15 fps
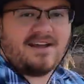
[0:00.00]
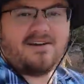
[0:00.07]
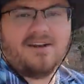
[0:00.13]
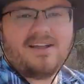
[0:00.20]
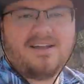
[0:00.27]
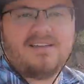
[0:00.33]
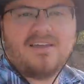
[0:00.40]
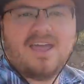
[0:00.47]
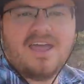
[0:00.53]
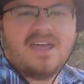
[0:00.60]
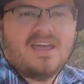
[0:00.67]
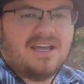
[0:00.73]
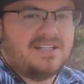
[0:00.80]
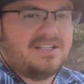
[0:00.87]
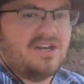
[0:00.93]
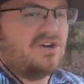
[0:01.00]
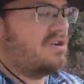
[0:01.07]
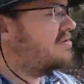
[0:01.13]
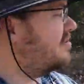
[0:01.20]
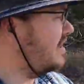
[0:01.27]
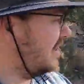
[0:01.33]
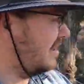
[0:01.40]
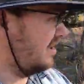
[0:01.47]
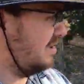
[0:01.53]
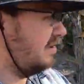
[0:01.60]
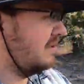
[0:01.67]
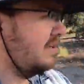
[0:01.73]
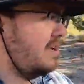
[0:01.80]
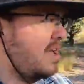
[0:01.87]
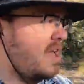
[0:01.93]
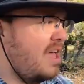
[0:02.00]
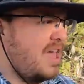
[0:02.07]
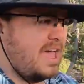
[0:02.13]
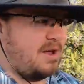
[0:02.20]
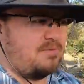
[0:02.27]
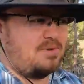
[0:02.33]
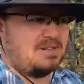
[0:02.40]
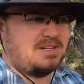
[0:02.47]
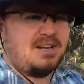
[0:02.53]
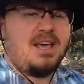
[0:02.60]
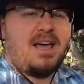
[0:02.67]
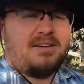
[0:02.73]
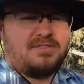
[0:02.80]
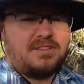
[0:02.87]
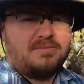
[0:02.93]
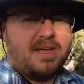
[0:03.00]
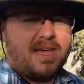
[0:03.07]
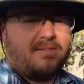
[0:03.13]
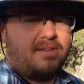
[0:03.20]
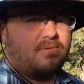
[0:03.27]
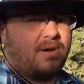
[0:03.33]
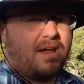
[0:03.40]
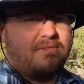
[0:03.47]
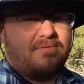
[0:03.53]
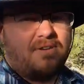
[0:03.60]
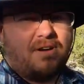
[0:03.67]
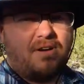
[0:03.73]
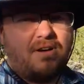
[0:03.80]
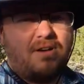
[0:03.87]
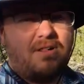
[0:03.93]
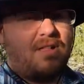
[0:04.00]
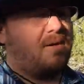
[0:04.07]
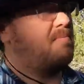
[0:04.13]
area. It's a new year and we did have some heavy rainfall